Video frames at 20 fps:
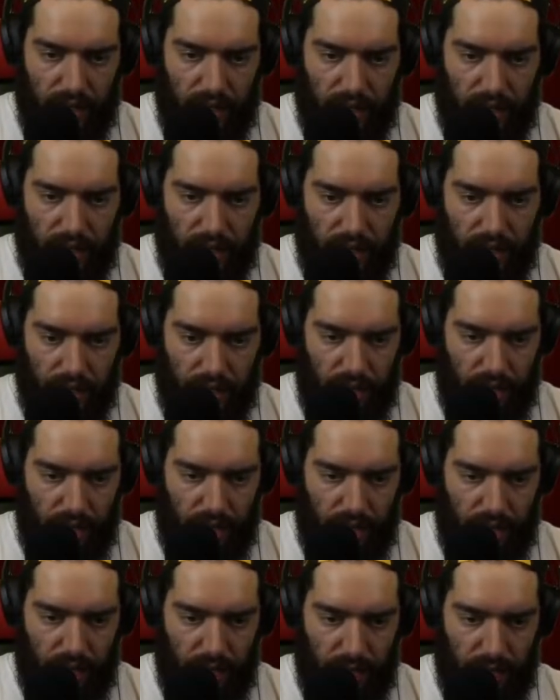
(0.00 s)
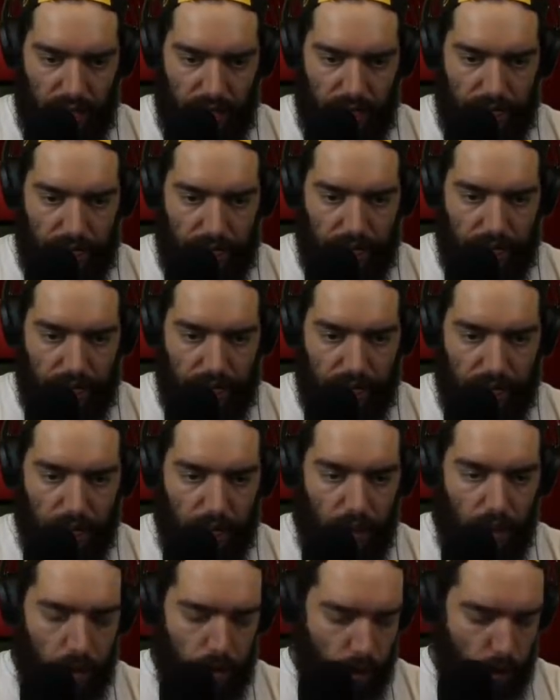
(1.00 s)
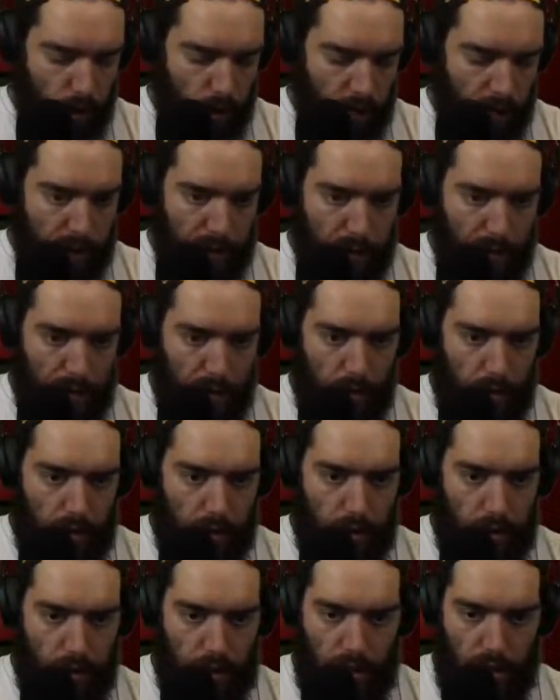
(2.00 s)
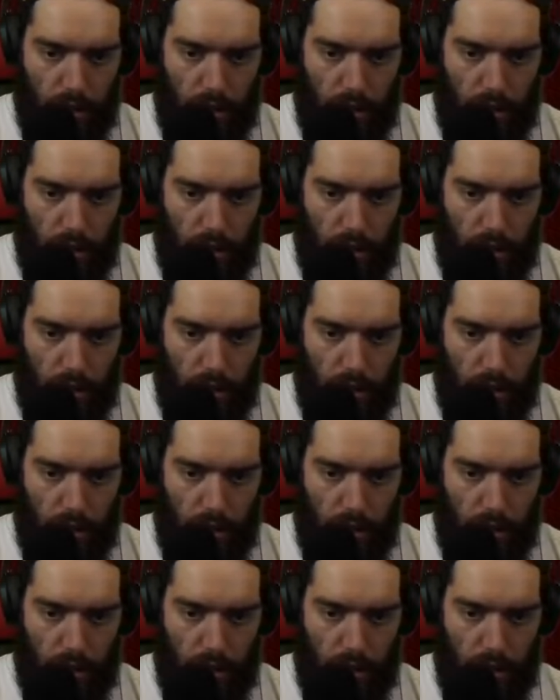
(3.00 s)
the corpse explosions